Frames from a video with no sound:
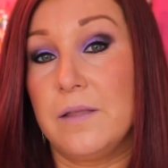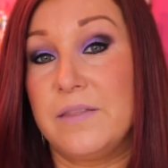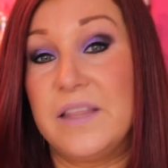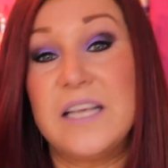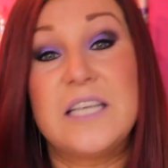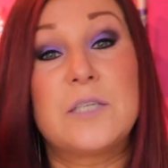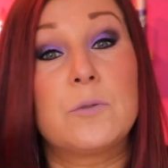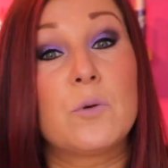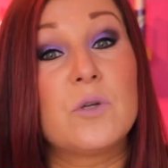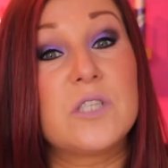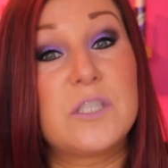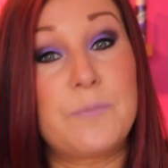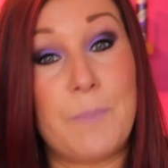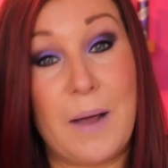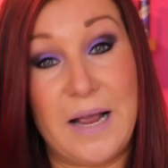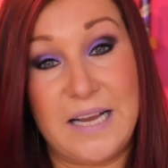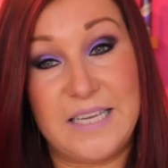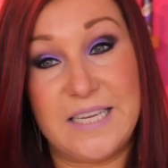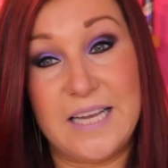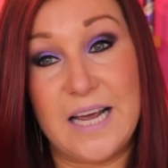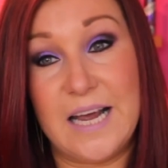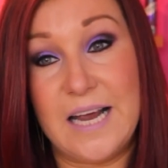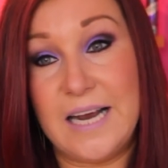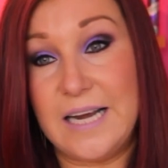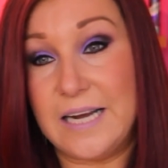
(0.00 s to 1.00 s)
this one's
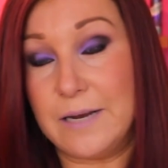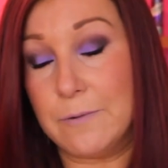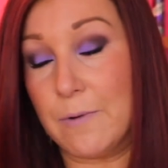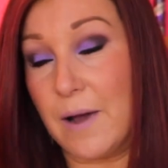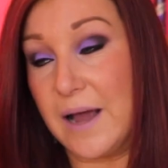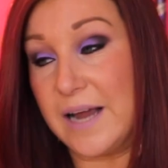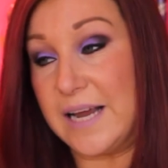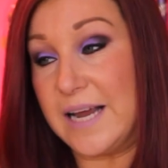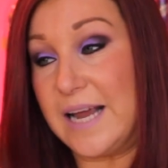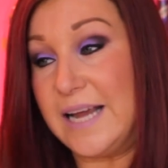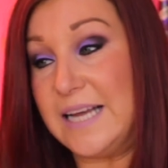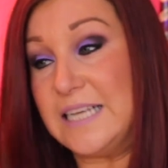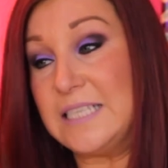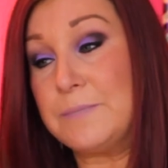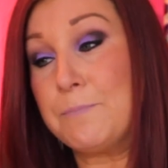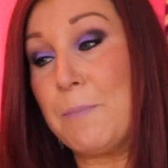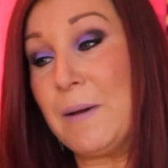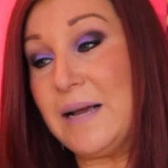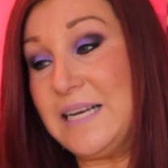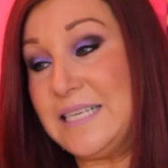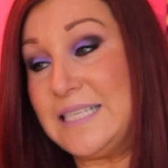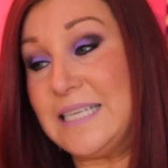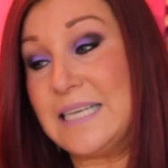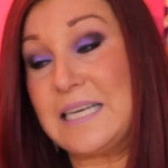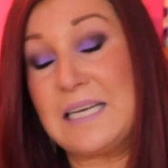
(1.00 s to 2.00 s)
better anyway. It's
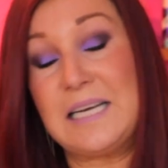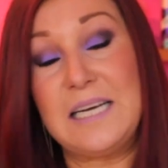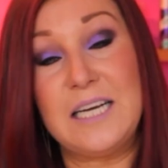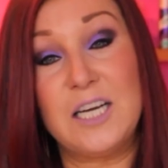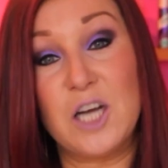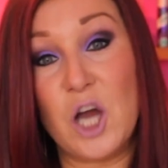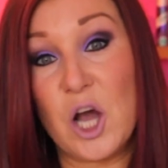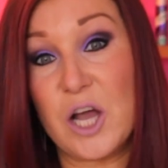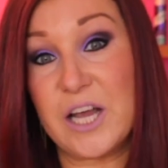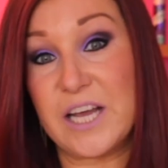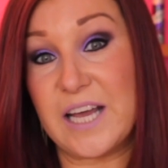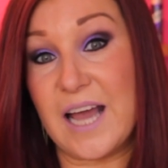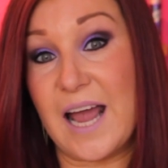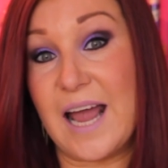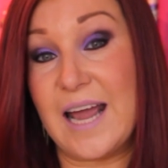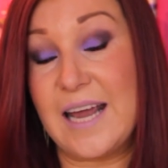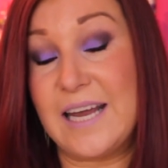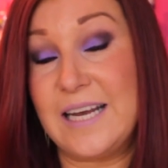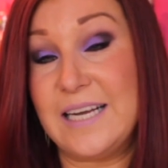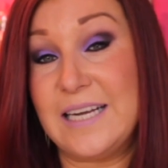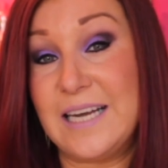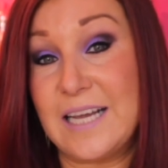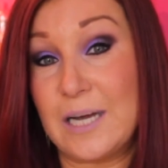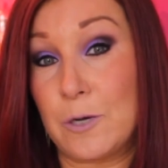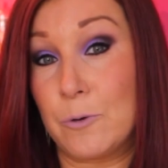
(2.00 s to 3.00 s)
basically like
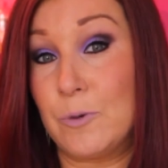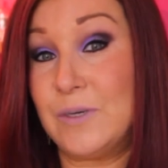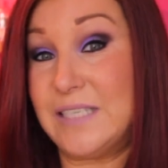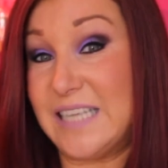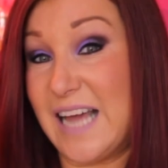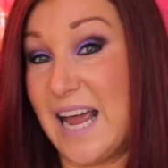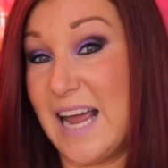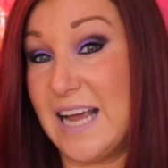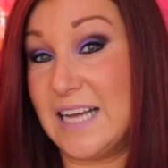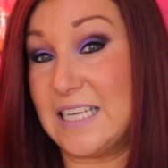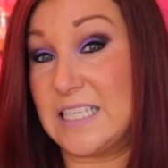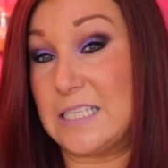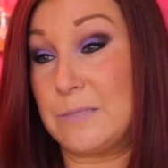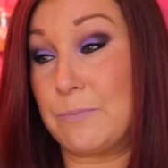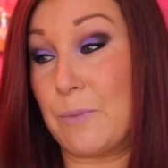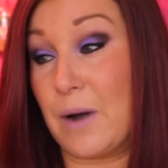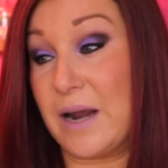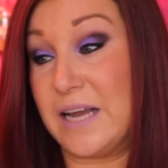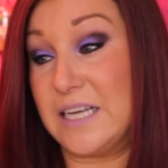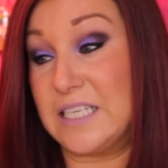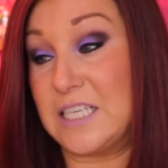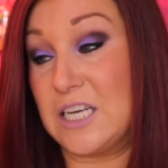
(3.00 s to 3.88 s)
a liquid hairspray.